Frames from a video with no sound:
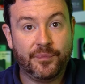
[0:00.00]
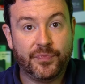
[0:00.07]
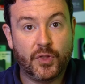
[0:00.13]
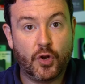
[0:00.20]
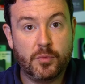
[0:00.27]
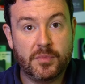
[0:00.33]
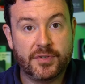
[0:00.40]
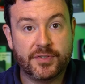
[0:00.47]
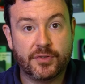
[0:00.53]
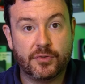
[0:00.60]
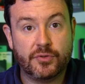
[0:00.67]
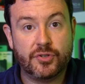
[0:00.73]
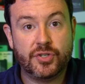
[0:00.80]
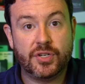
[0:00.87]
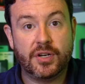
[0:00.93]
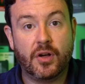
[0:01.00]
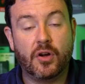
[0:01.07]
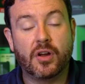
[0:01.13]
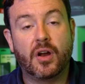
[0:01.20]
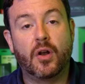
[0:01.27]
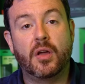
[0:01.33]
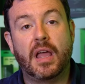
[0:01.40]
thermal solution
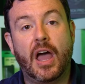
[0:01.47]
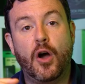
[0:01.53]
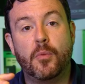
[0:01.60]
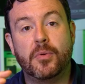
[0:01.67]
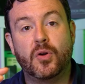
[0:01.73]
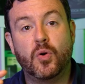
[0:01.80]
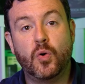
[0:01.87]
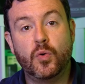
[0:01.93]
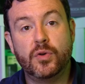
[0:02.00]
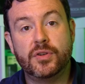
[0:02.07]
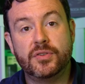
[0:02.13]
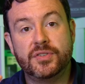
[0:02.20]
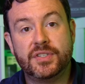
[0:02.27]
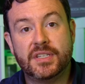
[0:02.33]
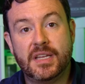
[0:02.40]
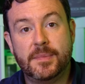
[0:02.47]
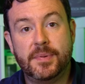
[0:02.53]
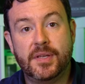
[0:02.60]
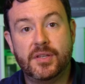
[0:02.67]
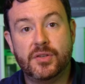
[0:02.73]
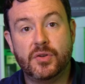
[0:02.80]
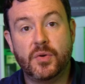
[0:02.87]
are going to help cool your
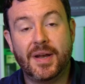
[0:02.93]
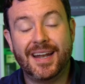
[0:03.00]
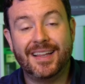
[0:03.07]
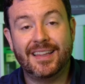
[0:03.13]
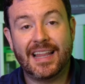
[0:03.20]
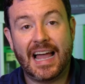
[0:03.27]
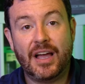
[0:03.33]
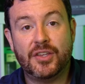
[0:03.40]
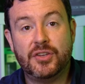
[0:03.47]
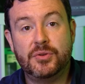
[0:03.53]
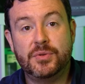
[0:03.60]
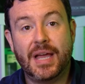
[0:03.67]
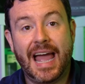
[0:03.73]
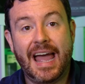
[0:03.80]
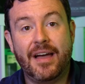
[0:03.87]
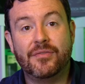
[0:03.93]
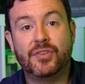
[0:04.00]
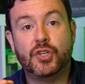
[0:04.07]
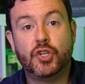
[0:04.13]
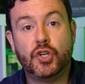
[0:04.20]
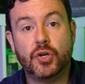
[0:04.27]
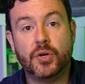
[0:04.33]
CPU and allow you to
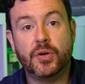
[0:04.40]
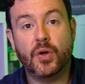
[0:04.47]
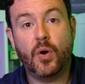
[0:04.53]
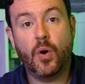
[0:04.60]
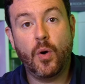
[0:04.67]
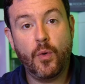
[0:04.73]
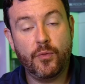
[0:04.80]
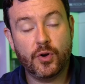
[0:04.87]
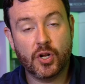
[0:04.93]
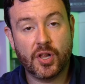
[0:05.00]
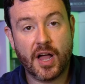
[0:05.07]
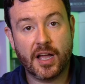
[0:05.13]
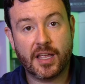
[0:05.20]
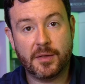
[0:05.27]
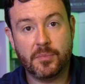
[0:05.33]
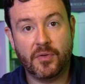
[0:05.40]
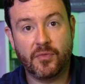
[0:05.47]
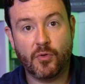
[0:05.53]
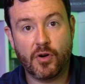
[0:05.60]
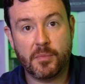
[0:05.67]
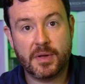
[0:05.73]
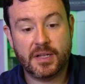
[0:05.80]
have good overclocking
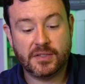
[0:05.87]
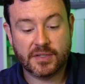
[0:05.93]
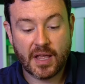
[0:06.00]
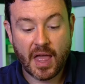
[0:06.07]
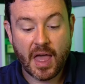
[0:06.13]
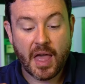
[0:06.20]
performance.